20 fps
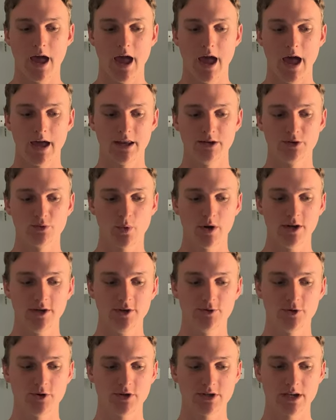And when you
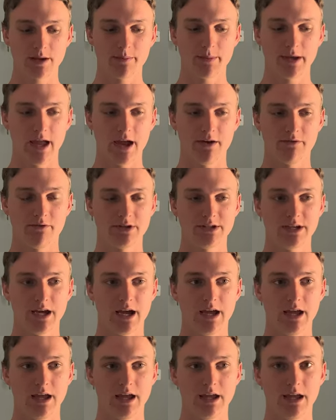do something every
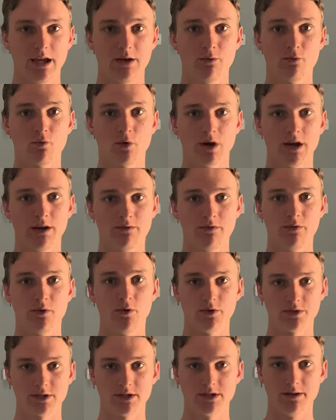day, it
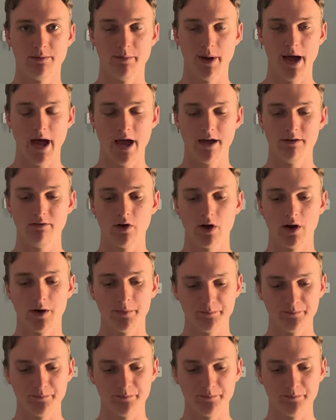reinforces the behavior,